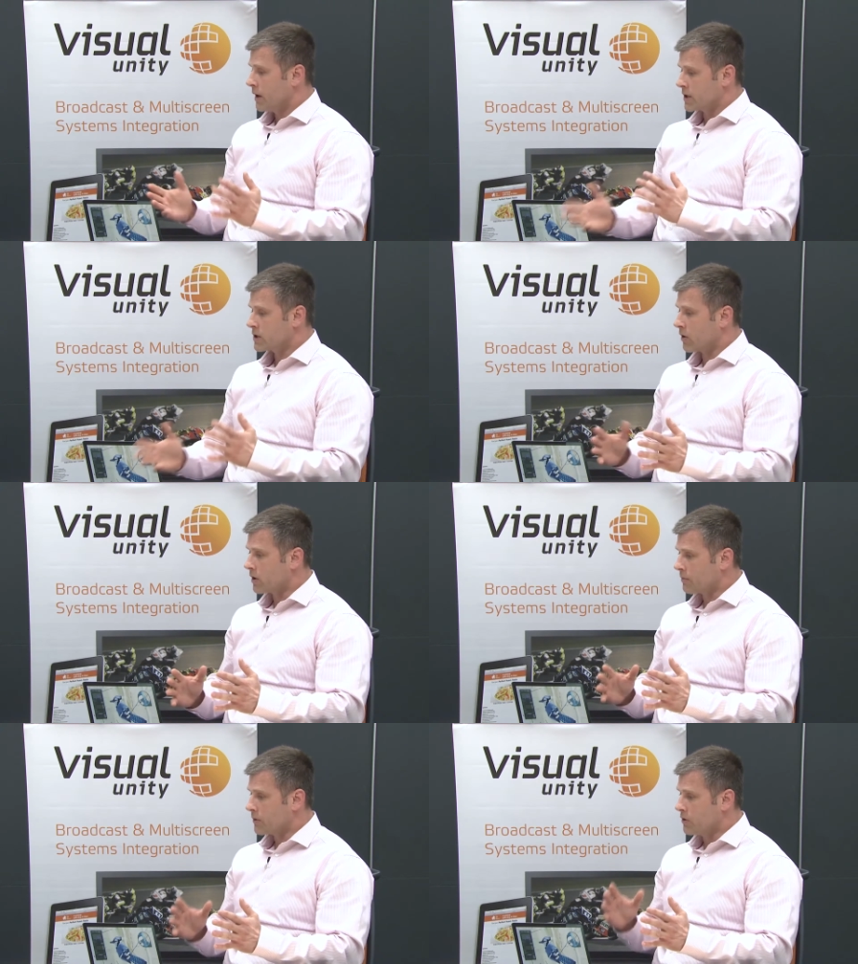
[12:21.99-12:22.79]
In a
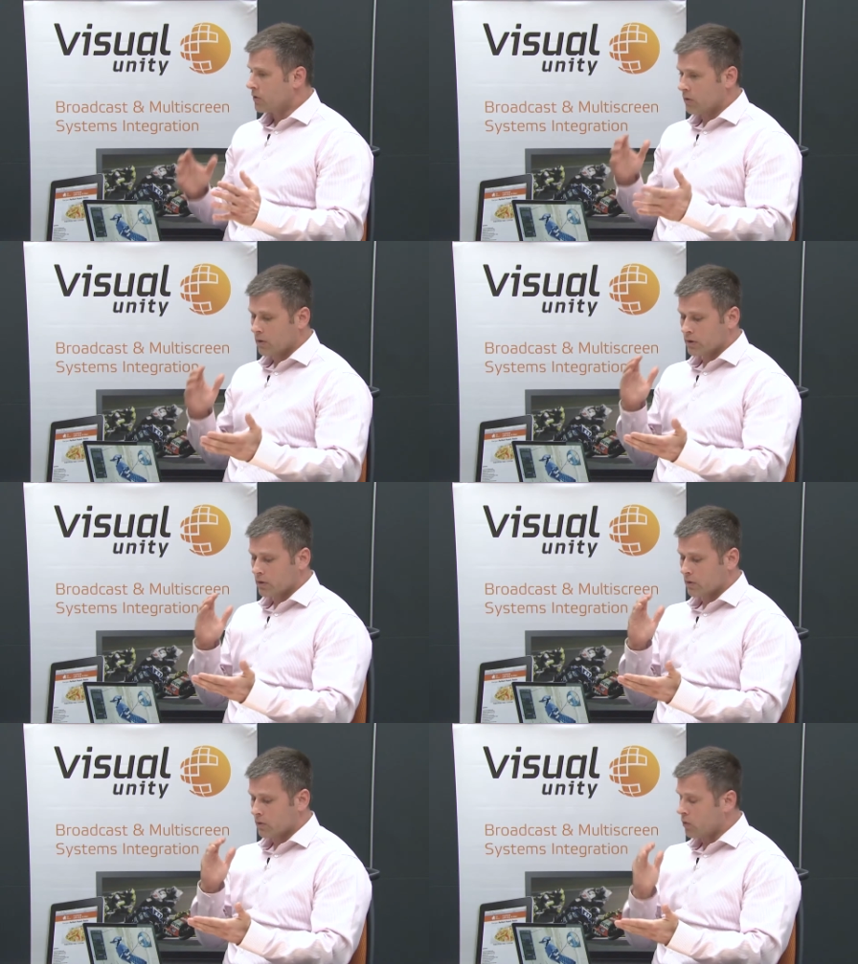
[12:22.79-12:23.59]
startup, you're
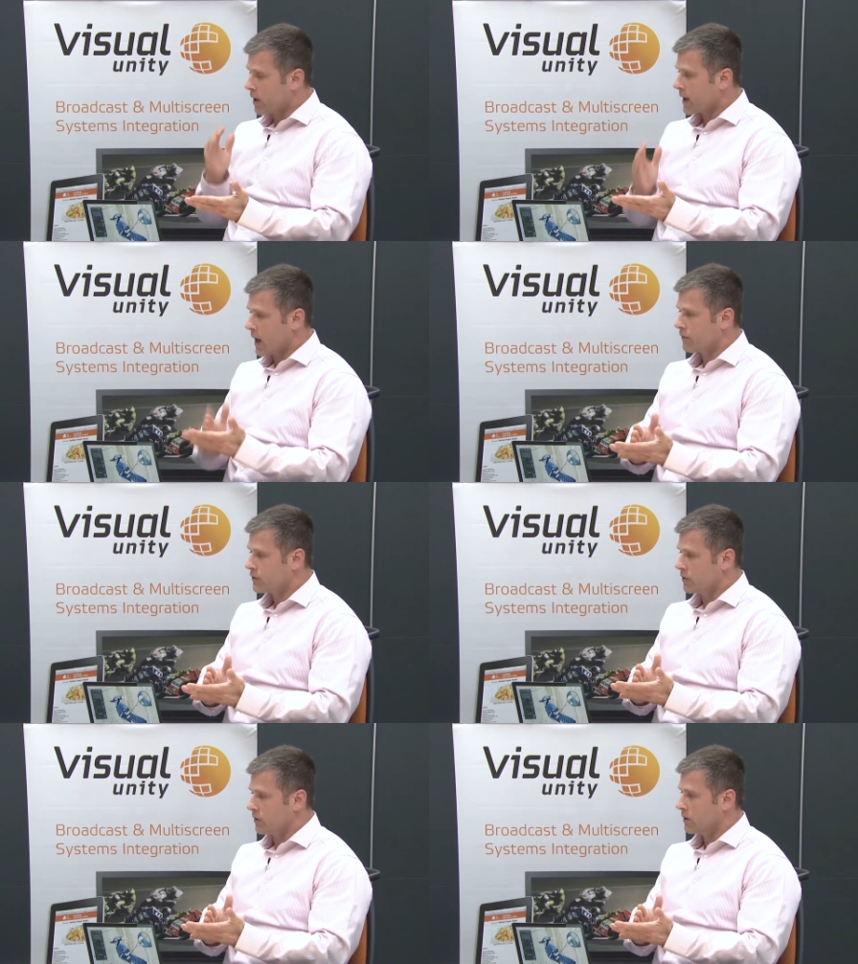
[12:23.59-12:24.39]
running
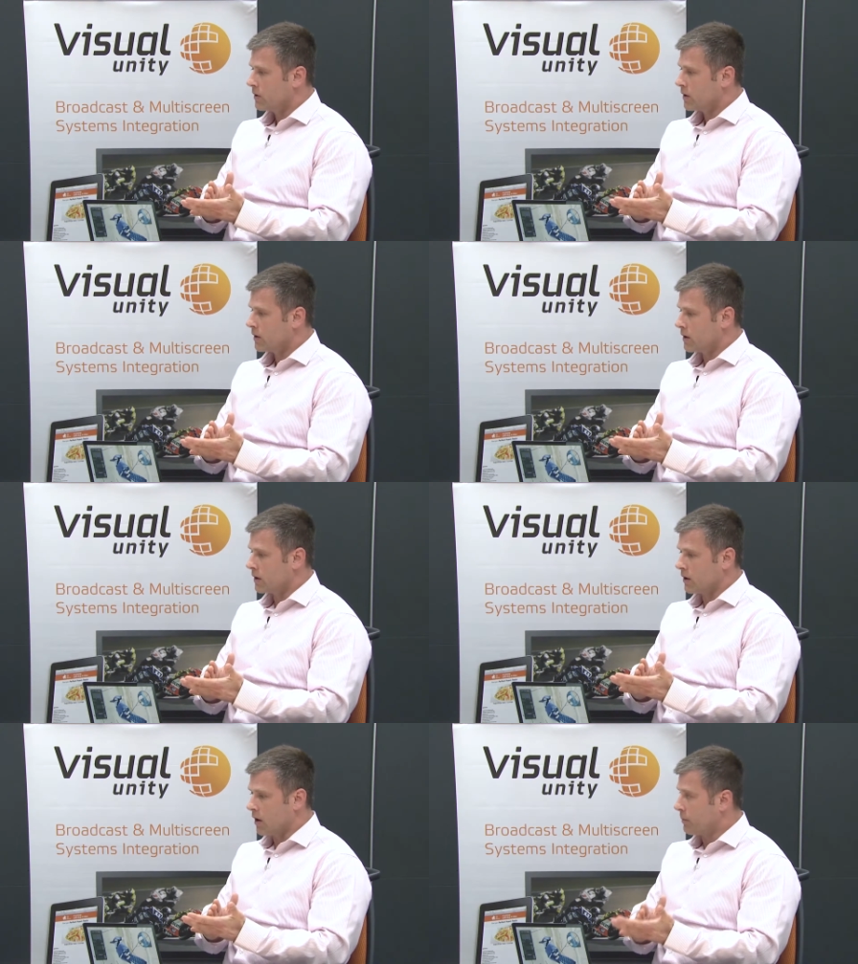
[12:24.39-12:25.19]
after
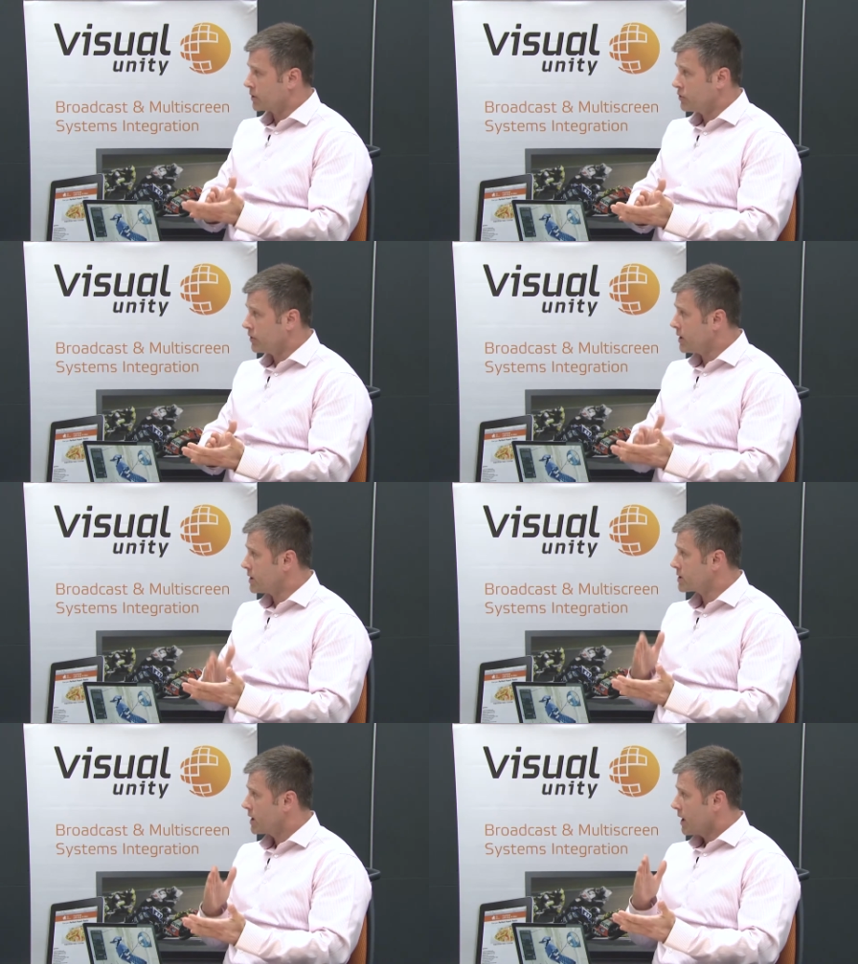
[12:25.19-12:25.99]

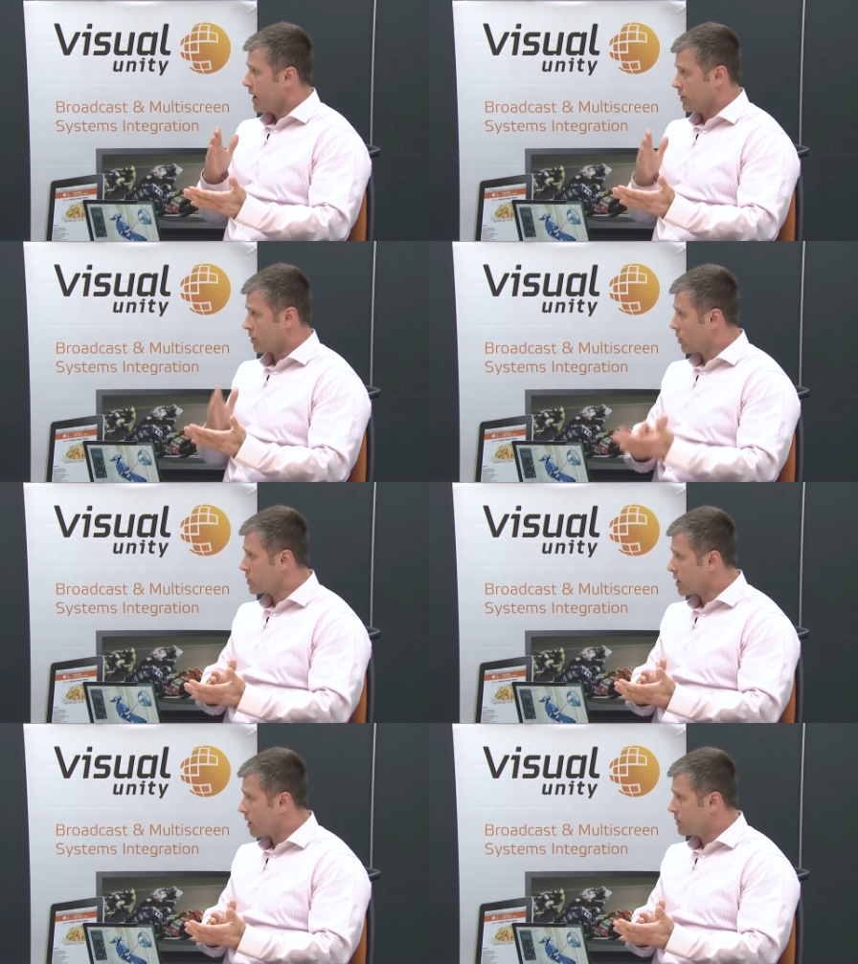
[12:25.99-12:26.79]
opportunities and you're
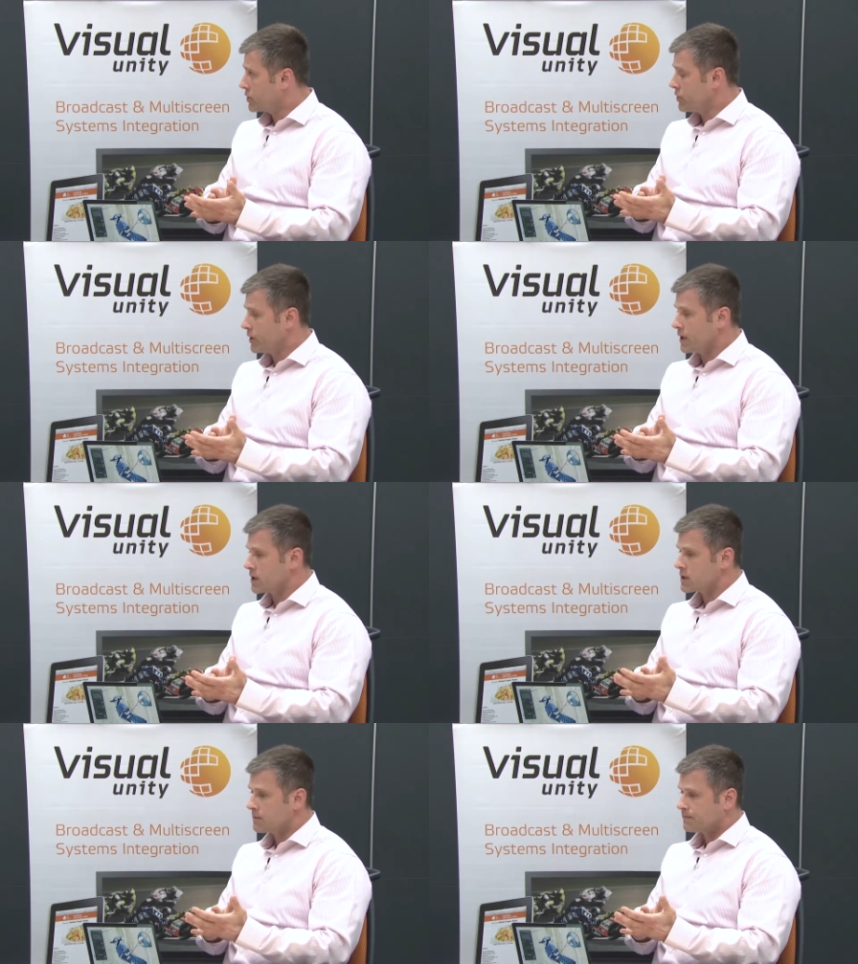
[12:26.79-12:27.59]
closing
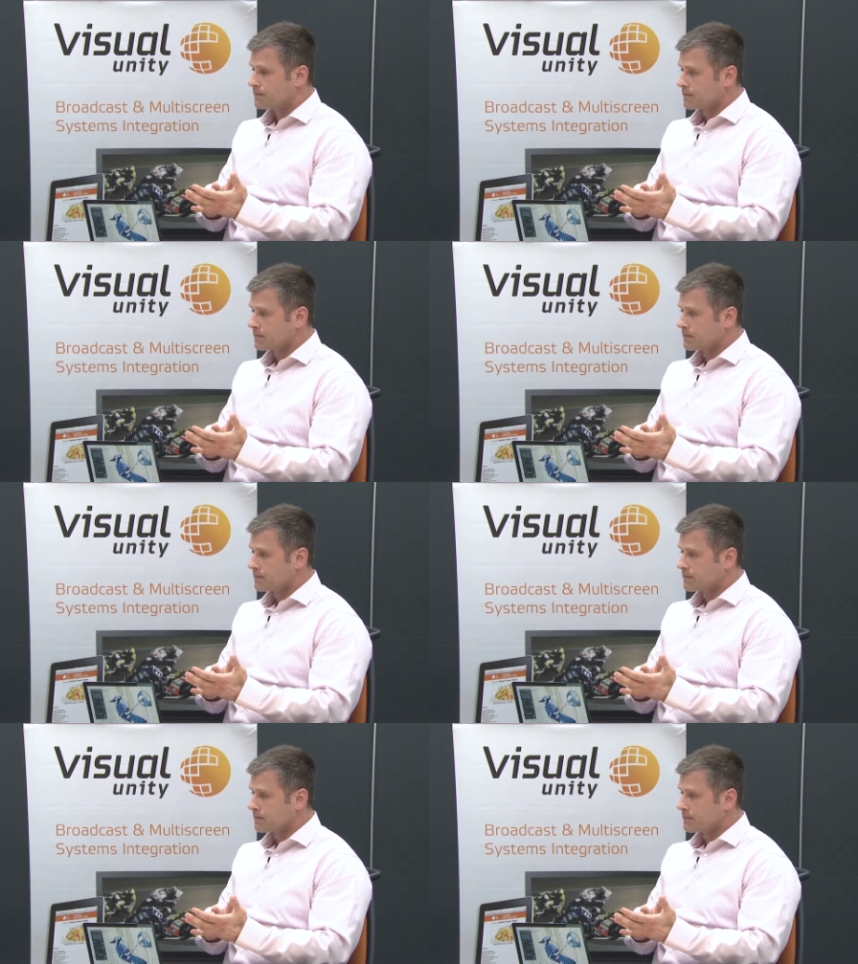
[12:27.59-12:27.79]
opportunities,